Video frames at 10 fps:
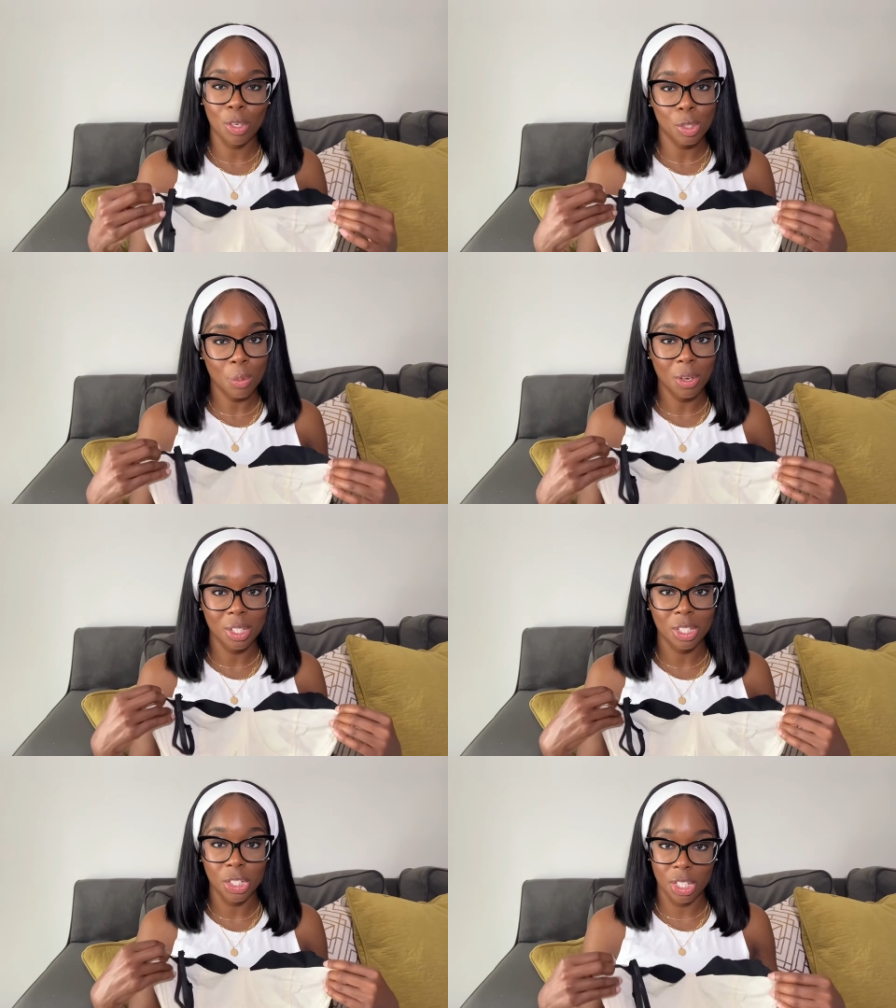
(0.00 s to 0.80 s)
more small in
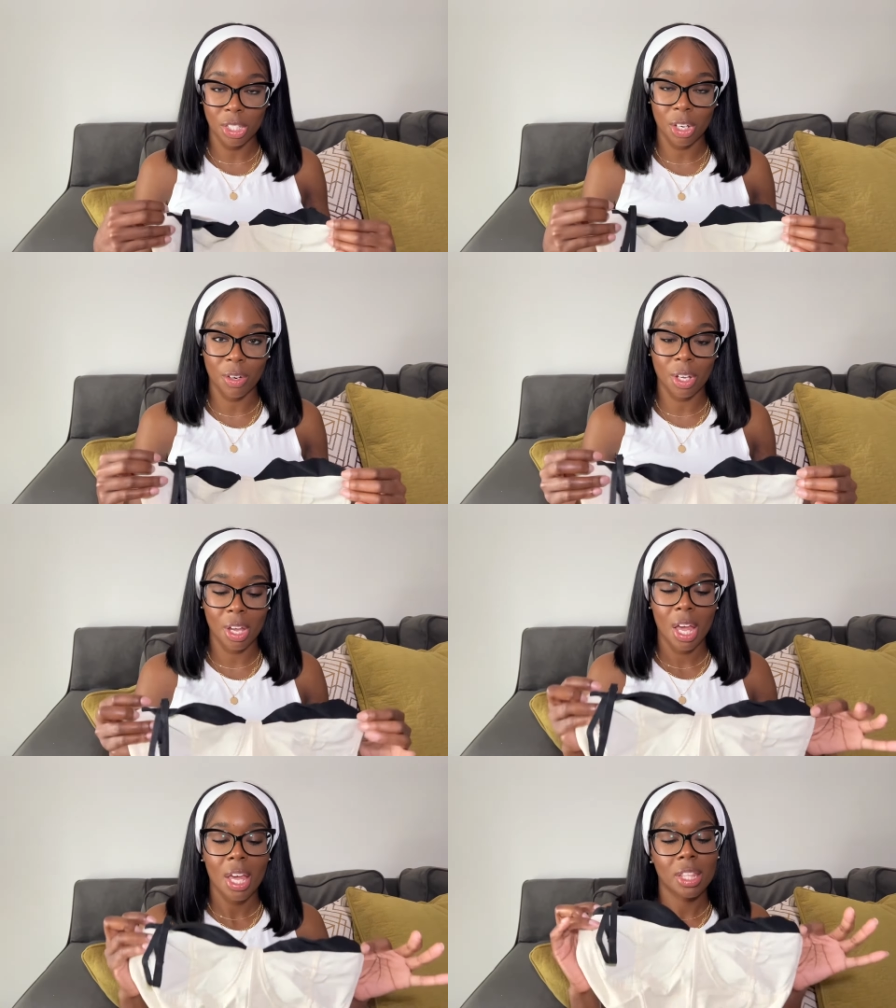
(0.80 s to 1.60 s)
the chest area
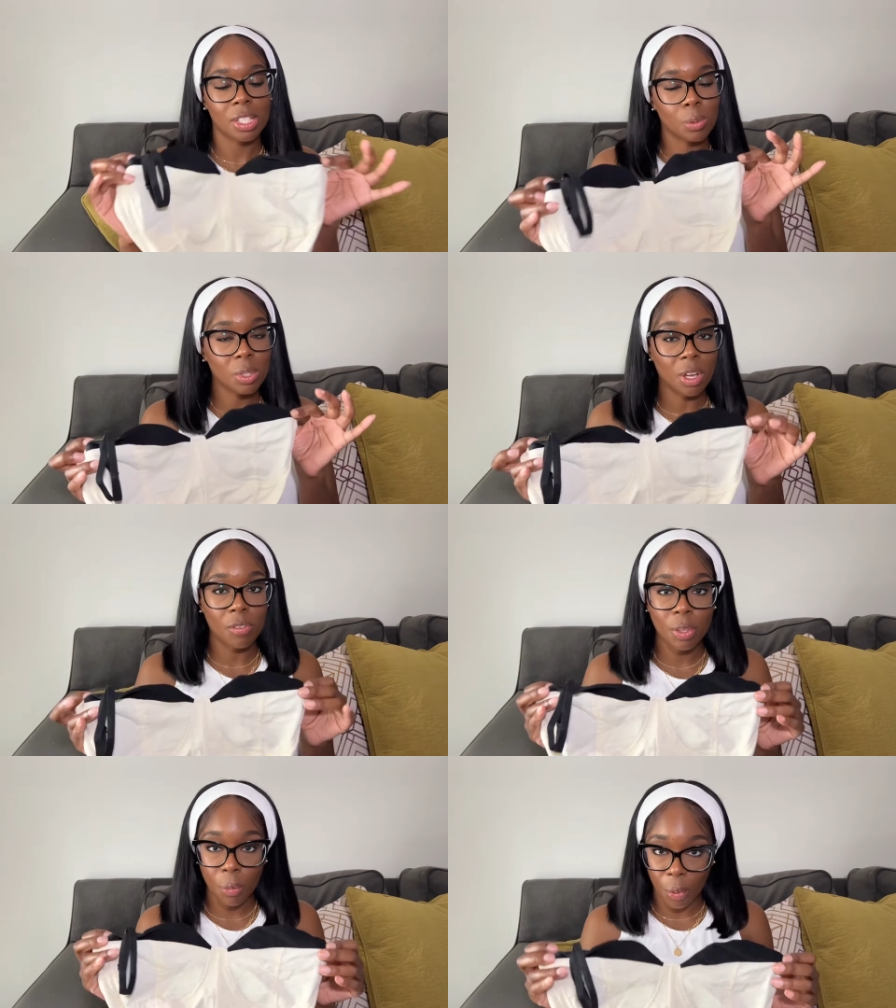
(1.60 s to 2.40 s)
this will
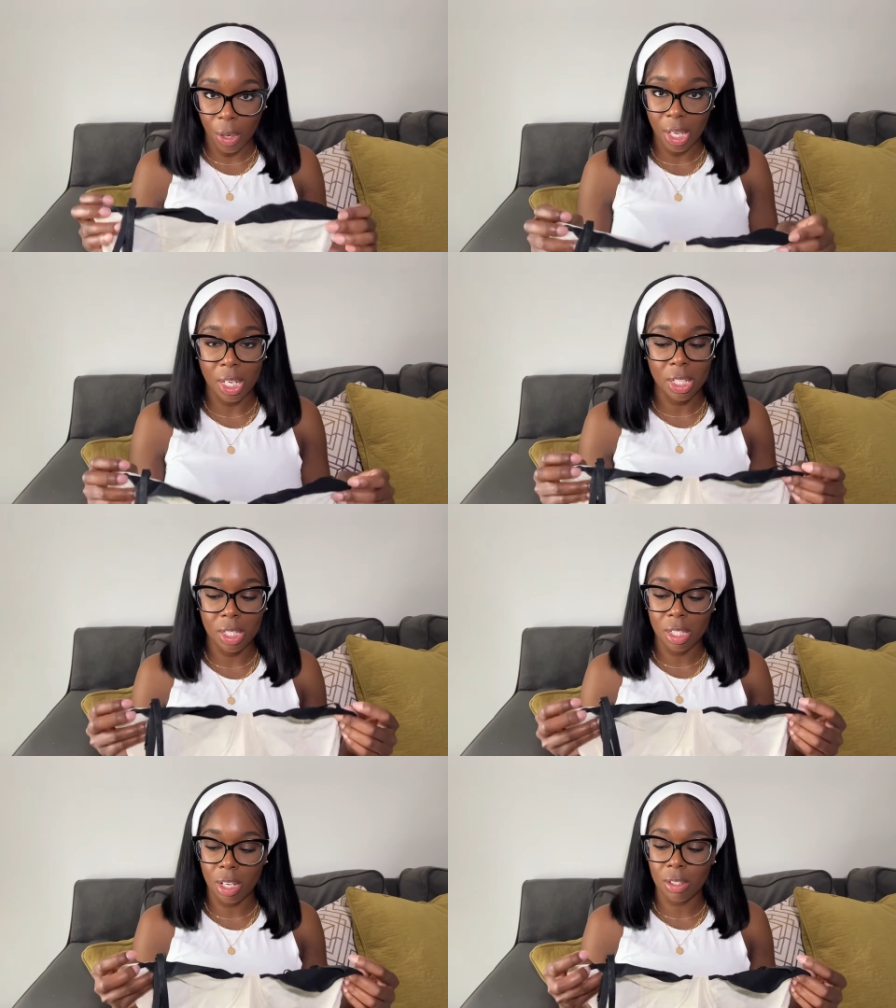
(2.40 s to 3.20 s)
definitely work and
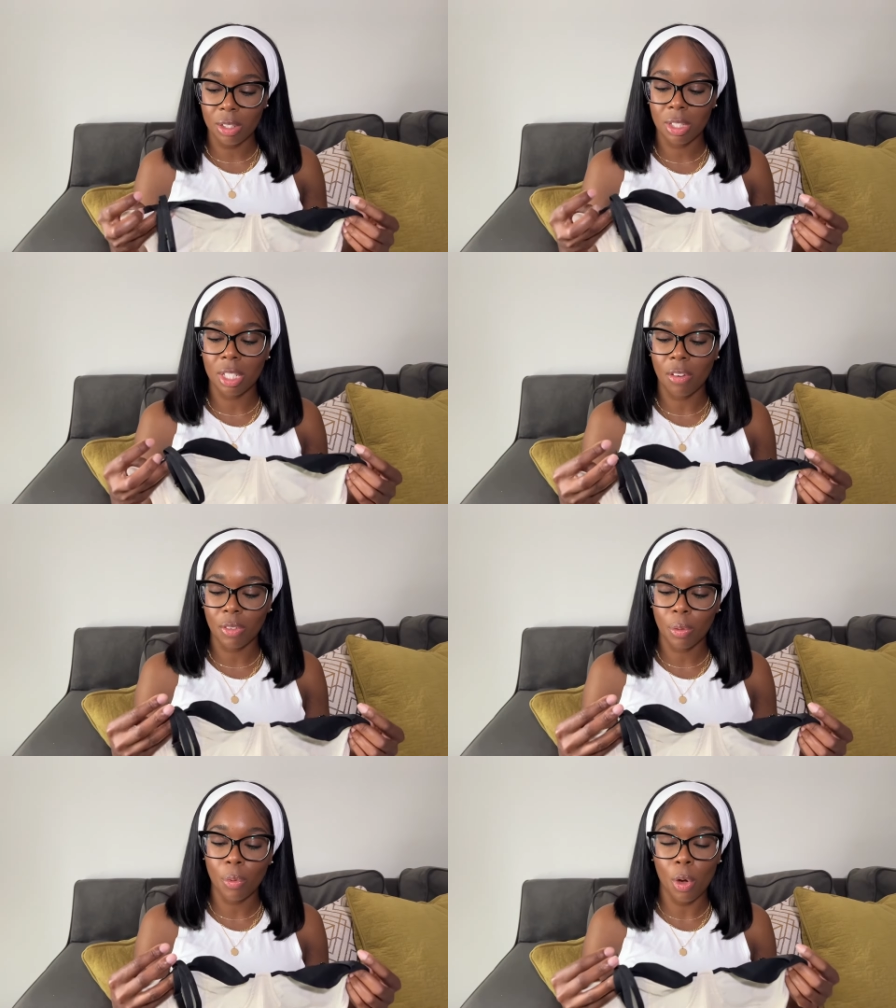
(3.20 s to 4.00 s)
it does
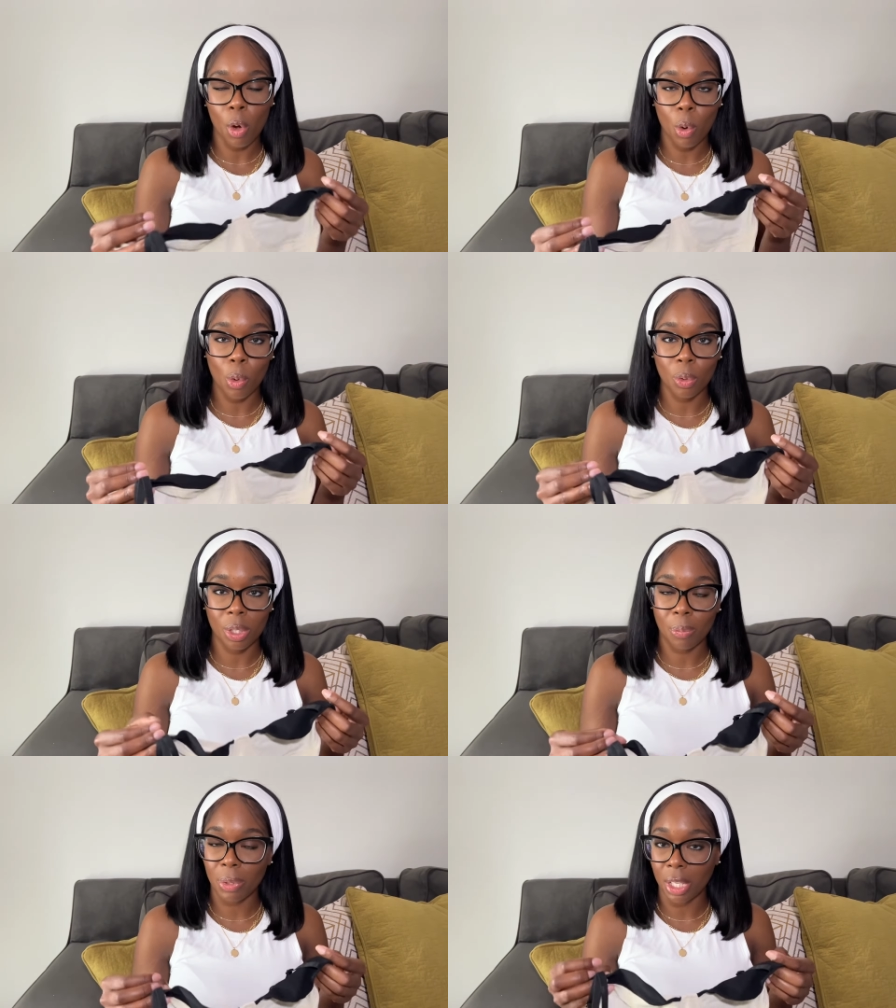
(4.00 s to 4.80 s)
definitely will hold
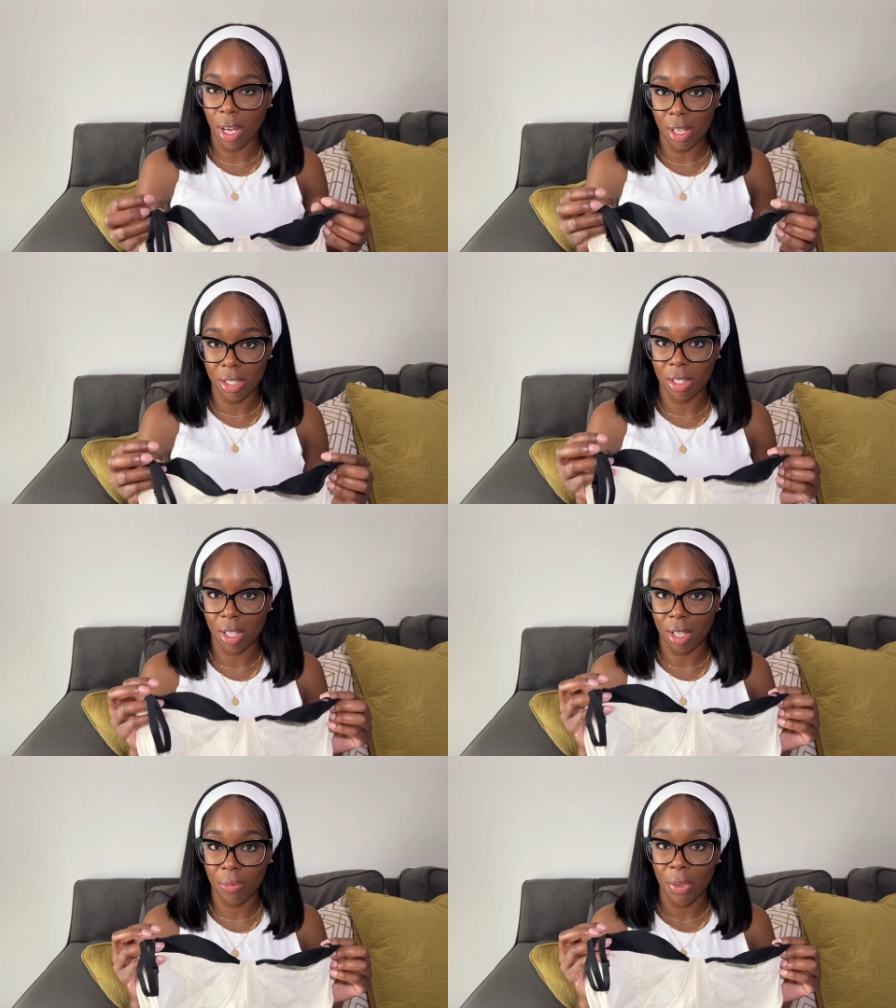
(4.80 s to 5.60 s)
because of
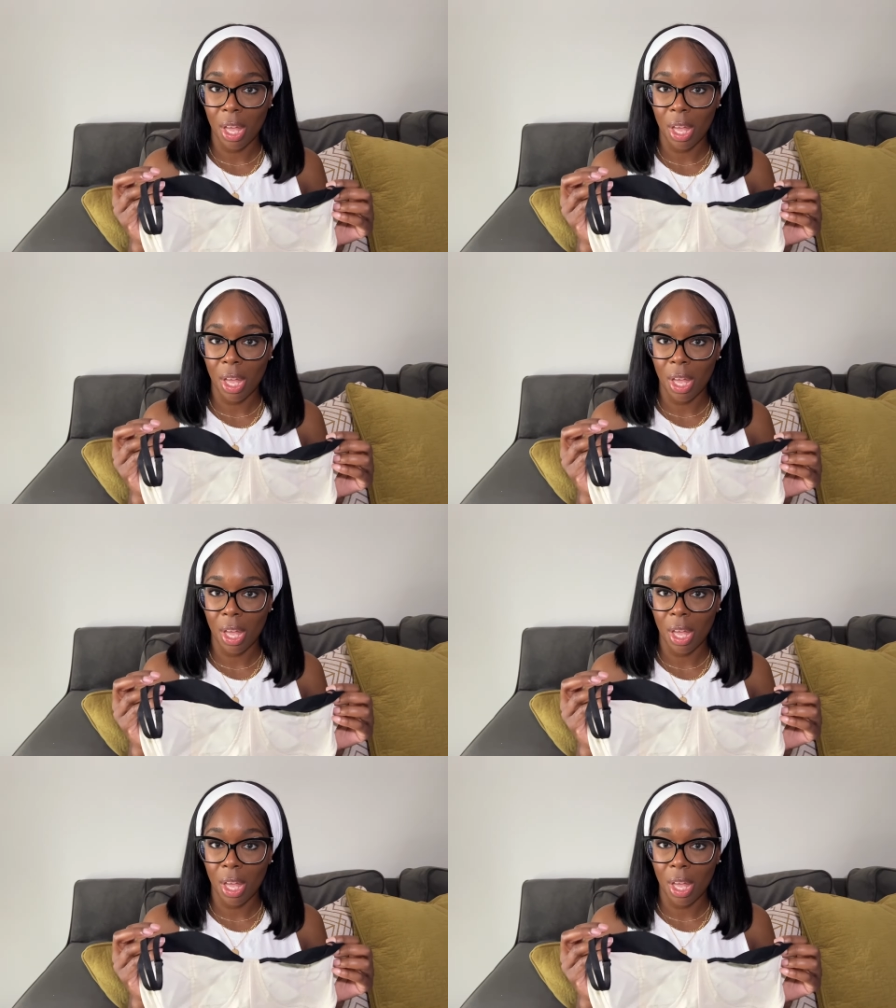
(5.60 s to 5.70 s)
the